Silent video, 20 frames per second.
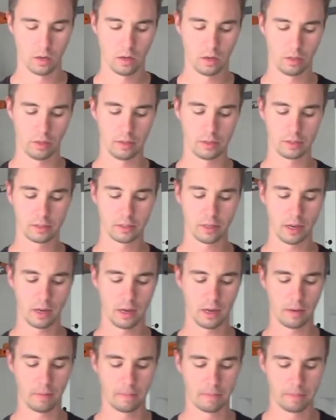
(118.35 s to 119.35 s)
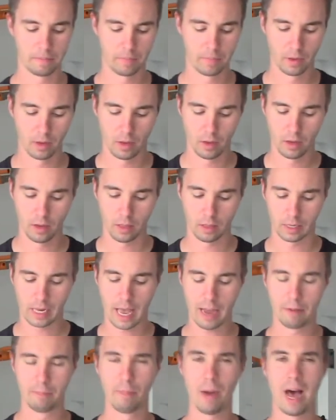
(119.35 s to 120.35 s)
The
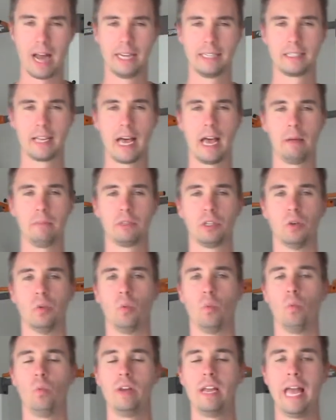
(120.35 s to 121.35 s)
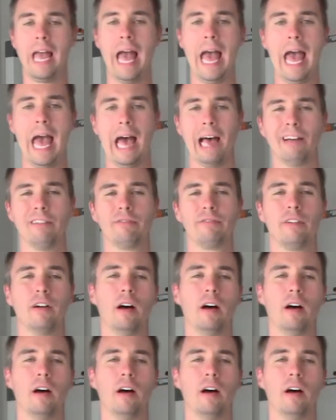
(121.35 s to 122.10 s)
kind of body types that we have